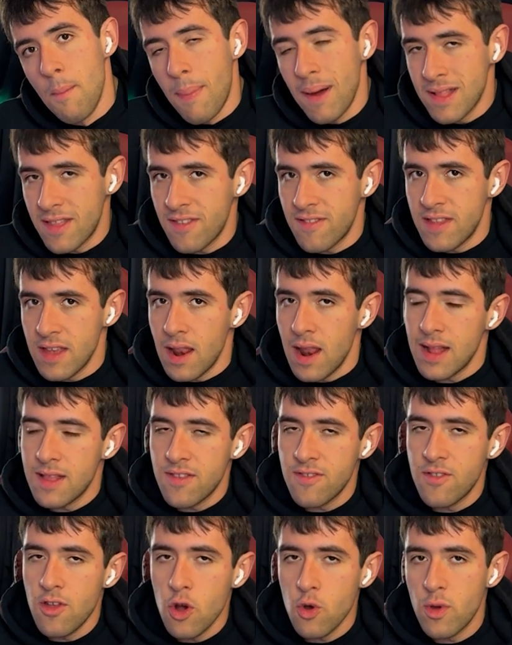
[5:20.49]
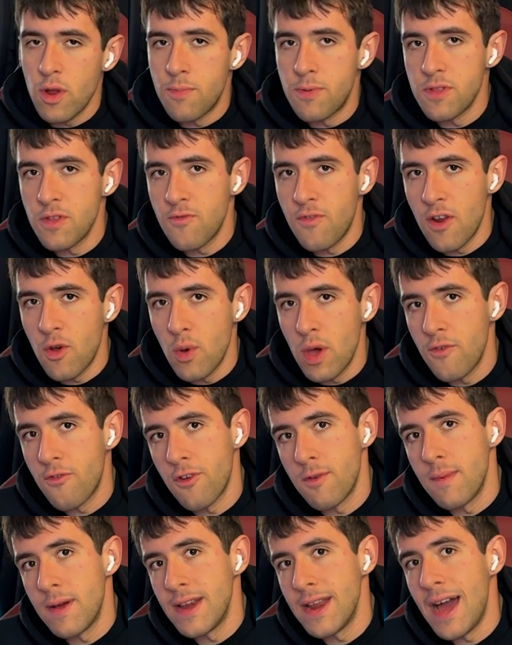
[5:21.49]
But still, at stock, we're pretty far away
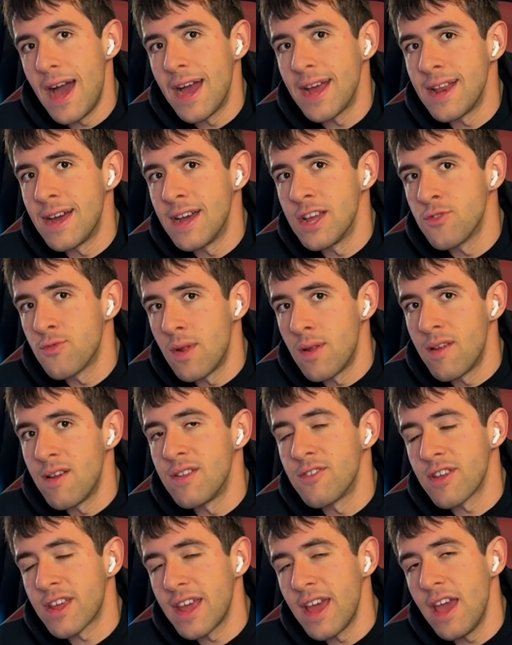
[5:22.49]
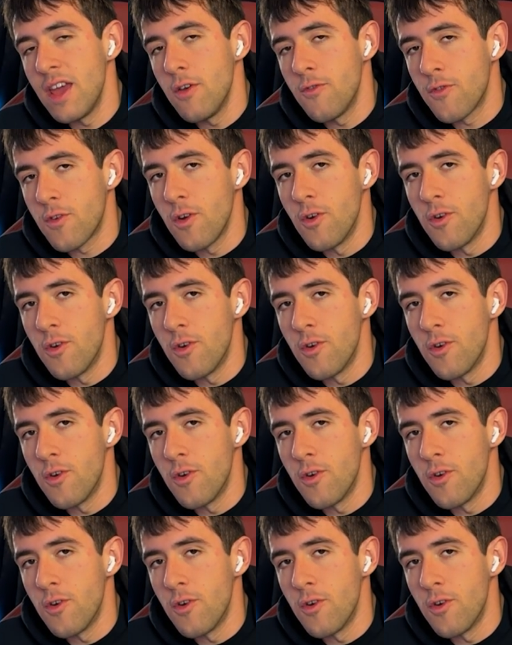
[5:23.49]
from an i nine twelve hundred K, of